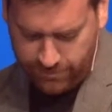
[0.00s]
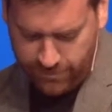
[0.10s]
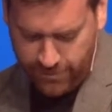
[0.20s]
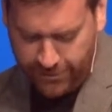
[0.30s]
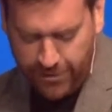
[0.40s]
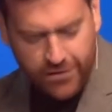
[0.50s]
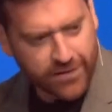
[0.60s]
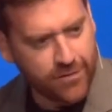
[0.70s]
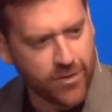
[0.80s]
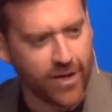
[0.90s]

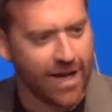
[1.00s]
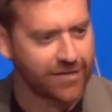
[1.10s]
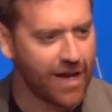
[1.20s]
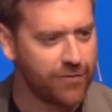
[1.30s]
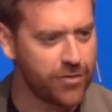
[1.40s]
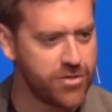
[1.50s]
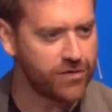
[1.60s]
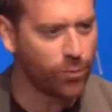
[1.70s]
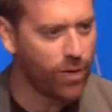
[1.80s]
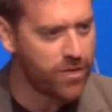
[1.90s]
Seriously, if you could ask God for just
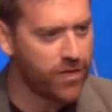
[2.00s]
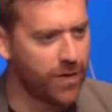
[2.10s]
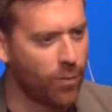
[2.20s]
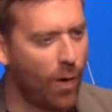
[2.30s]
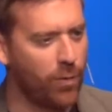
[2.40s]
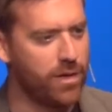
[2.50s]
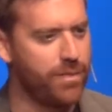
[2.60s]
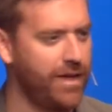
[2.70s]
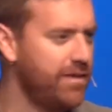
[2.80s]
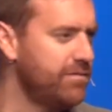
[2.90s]
one thing, what would it be?